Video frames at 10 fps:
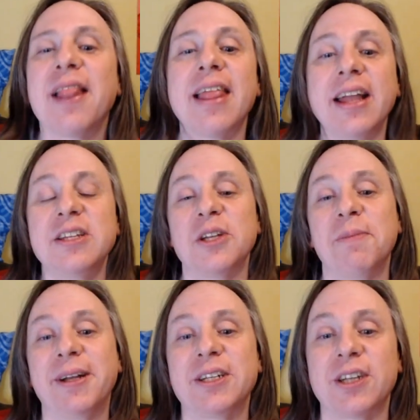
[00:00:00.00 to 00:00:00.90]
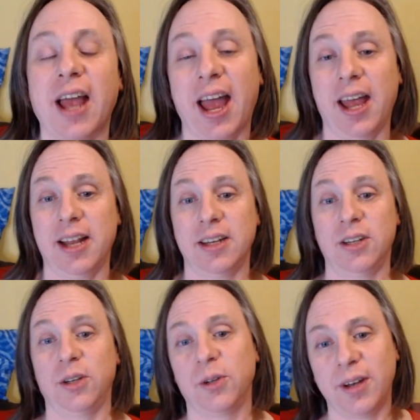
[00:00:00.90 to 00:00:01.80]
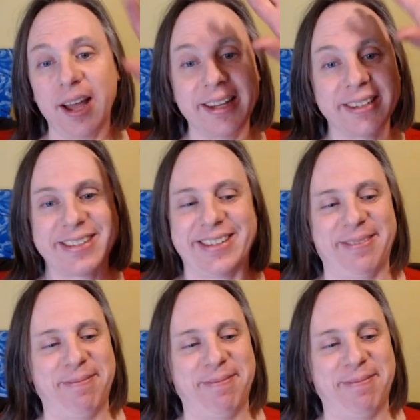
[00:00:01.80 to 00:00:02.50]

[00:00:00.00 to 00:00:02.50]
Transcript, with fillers: Thank you so much and good night.